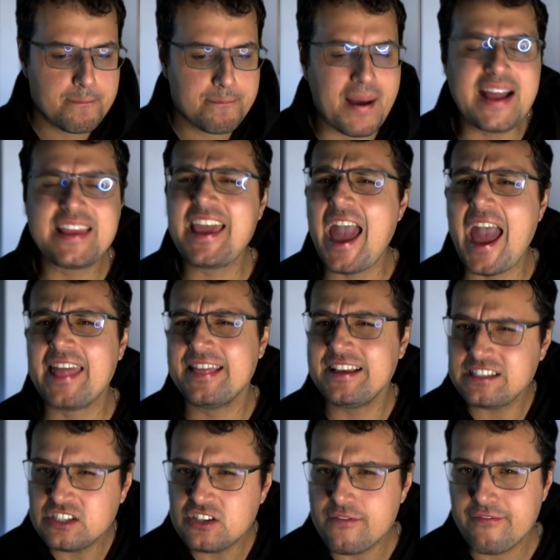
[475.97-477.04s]
But yeah,
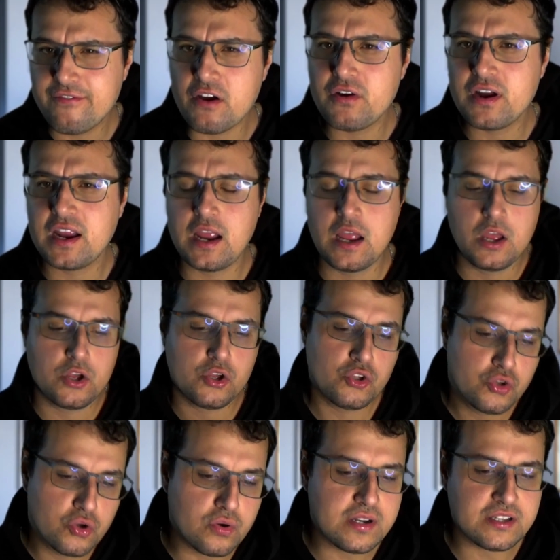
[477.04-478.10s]
this is a very
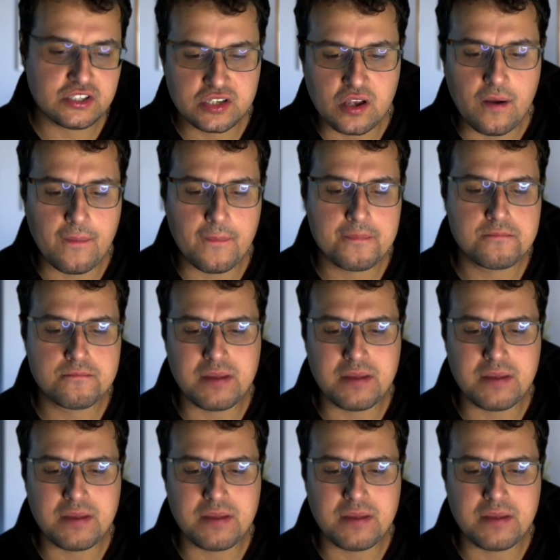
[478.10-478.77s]
good song,